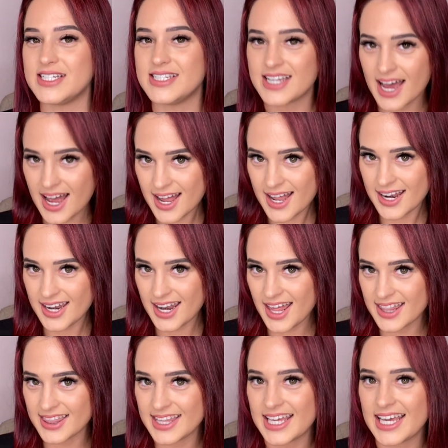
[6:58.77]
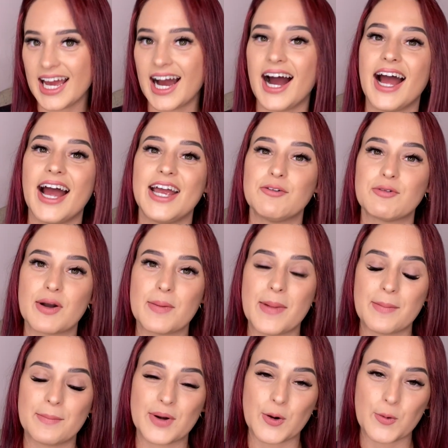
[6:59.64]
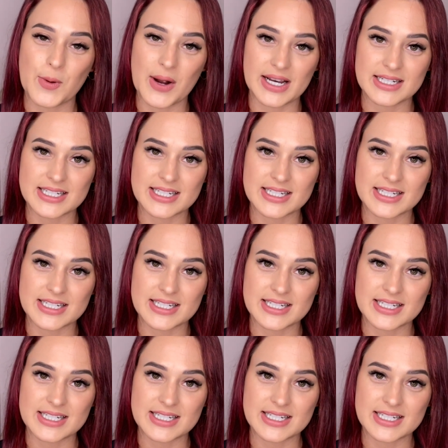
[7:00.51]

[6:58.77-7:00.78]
done the I remember when